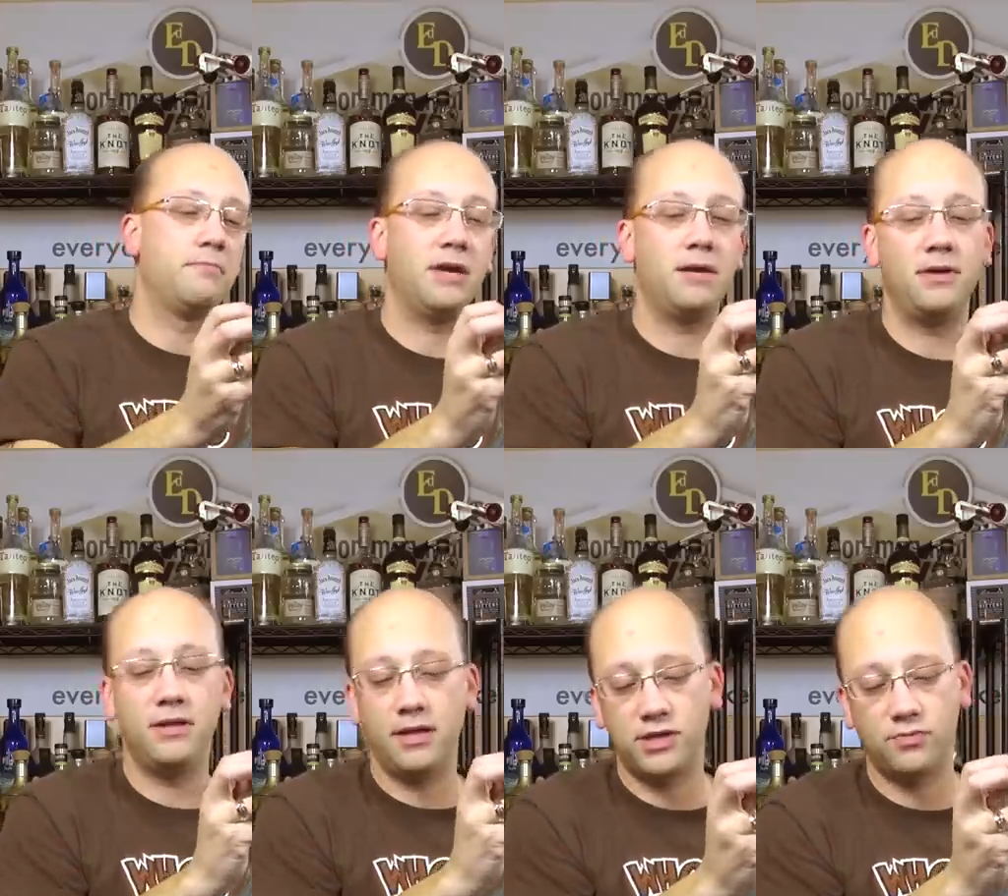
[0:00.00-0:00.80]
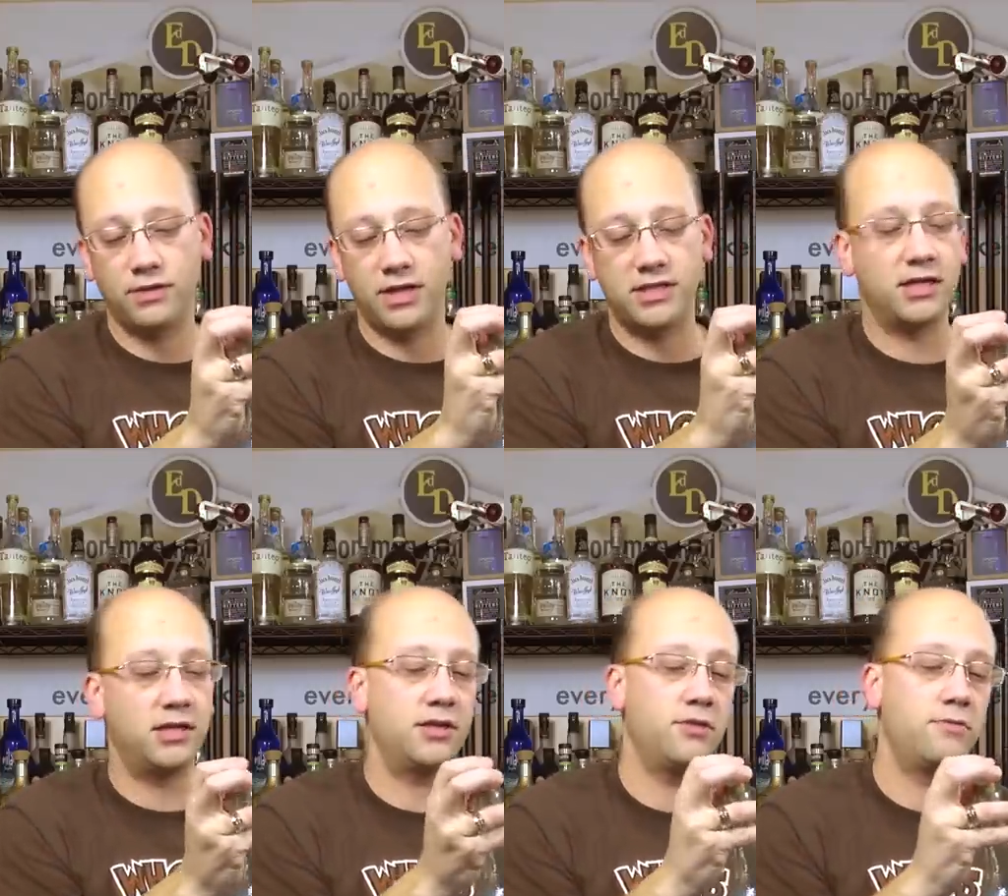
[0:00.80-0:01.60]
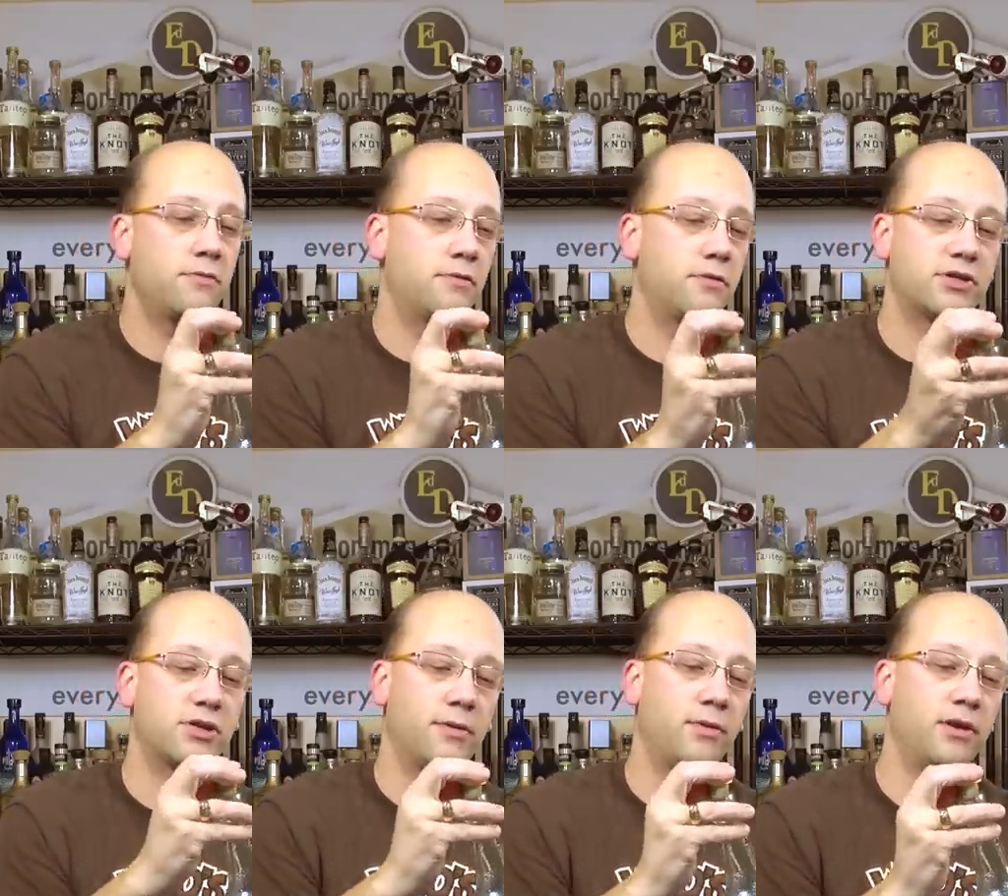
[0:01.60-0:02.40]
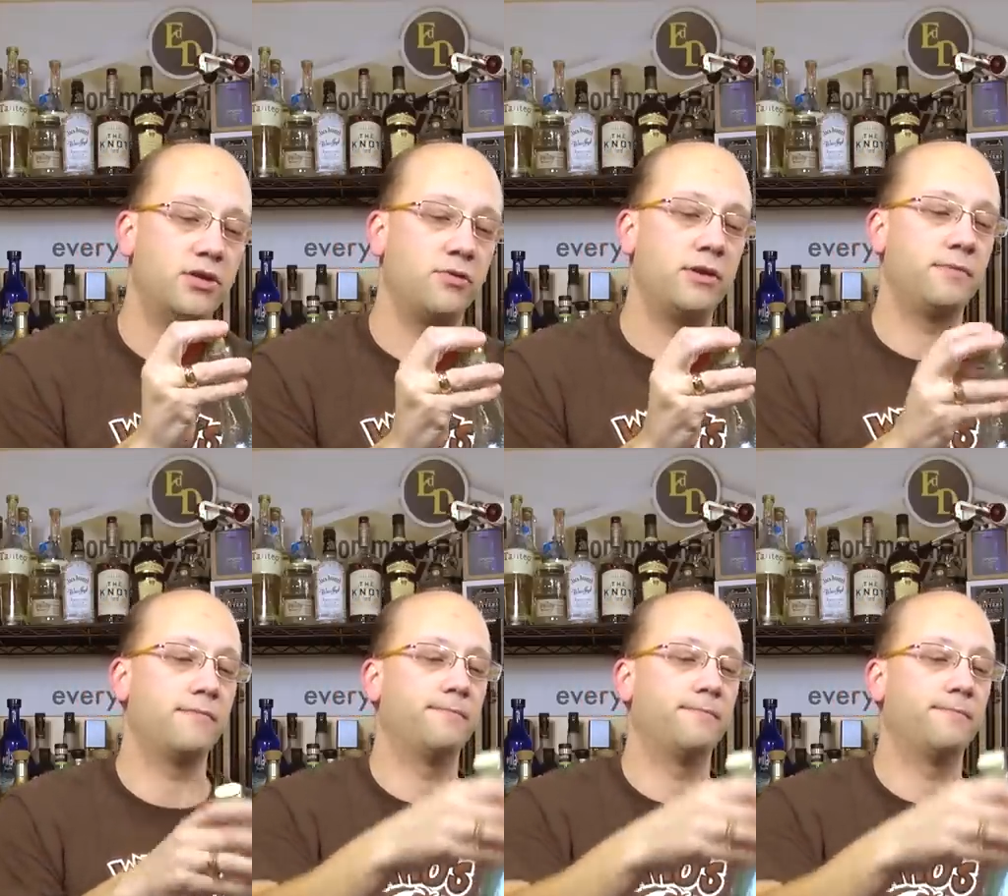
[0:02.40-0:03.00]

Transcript: Maybe that's what they said to do, so I'm gonna do it.